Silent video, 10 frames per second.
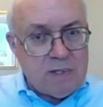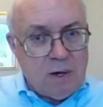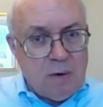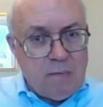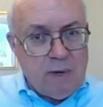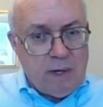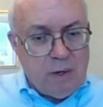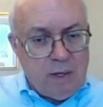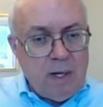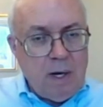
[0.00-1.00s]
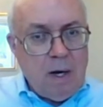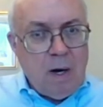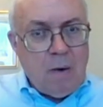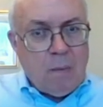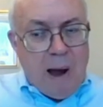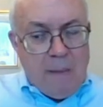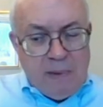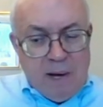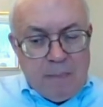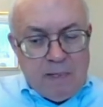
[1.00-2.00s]
So if we could wrap
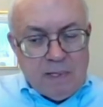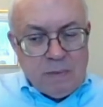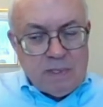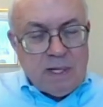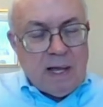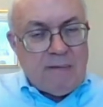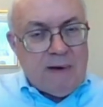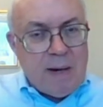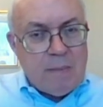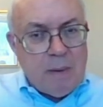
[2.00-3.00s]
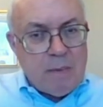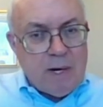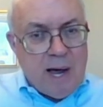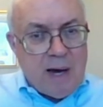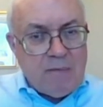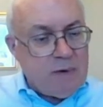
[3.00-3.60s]
it up, because we still have item number 9.